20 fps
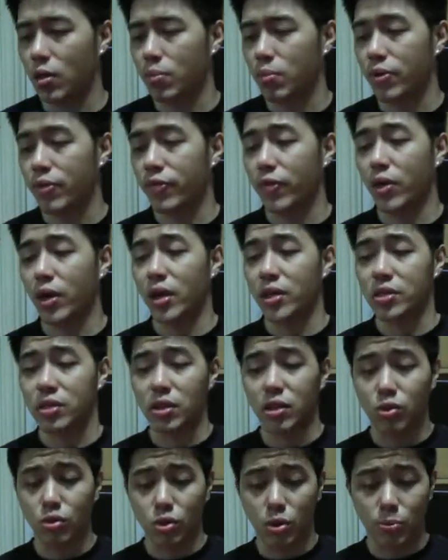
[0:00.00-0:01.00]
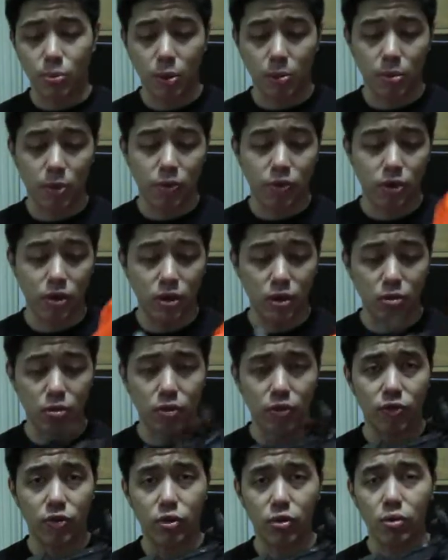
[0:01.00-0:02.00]
before I actually do a proper video
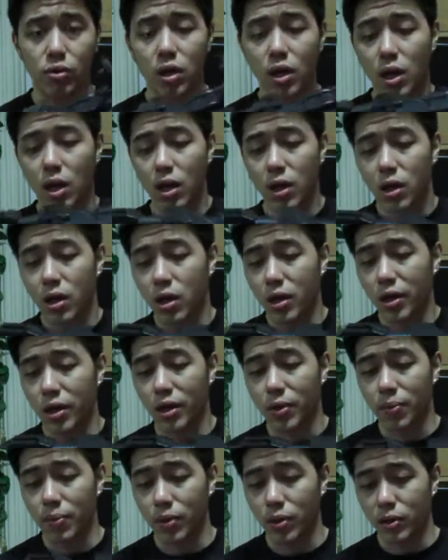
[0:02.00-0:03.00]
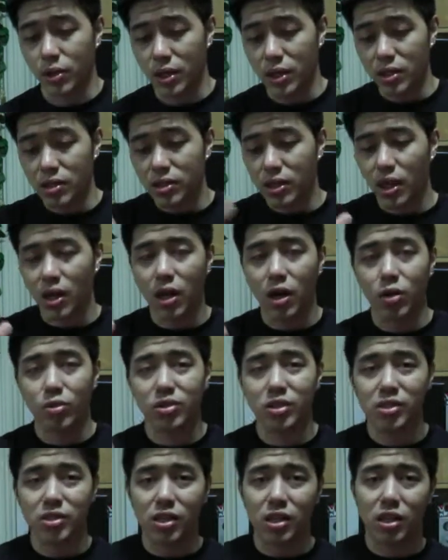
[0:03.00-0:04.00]
review. On the inside
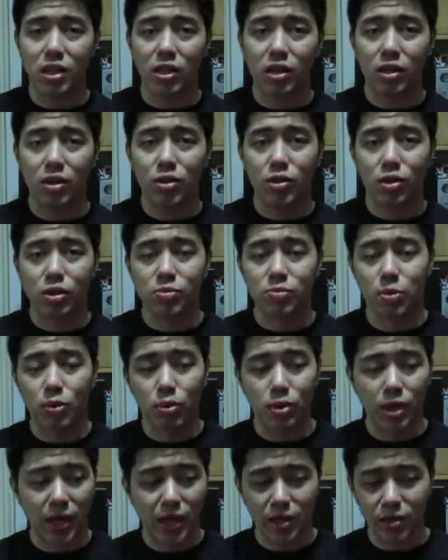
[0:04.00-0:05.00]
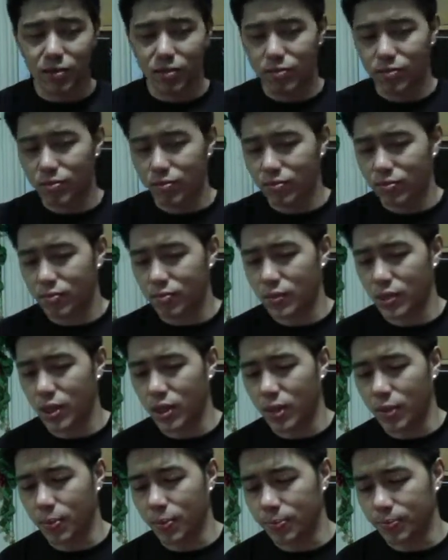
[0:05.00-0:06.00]
houses a crossbow like
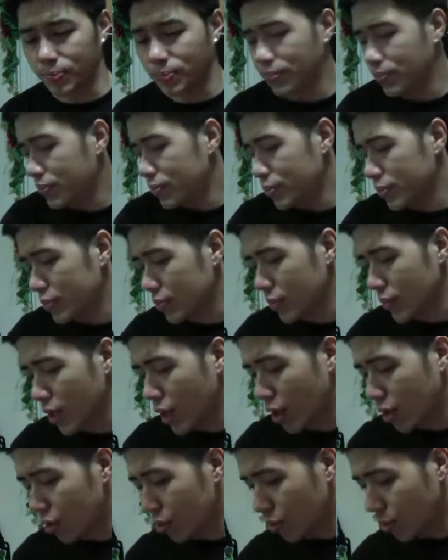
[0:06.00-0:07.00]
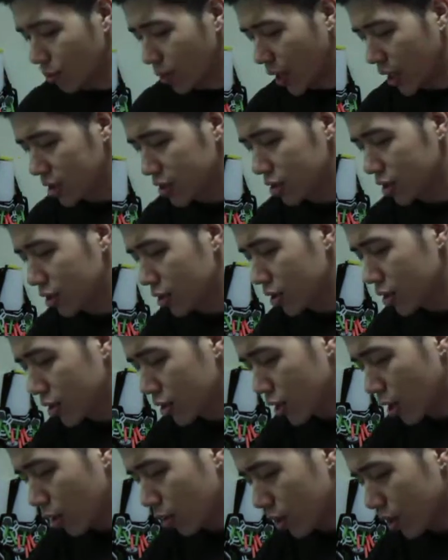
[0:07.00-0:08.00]
blaster.
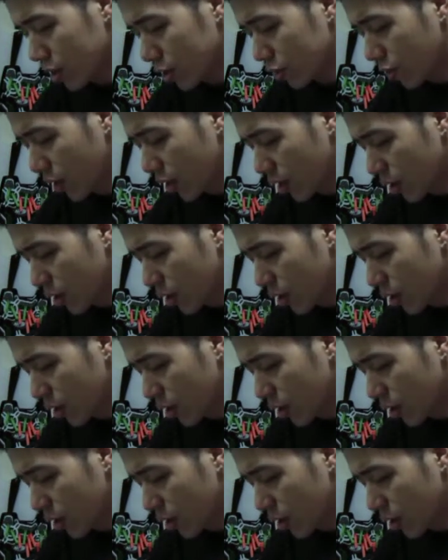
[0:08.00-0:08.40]
I would like to find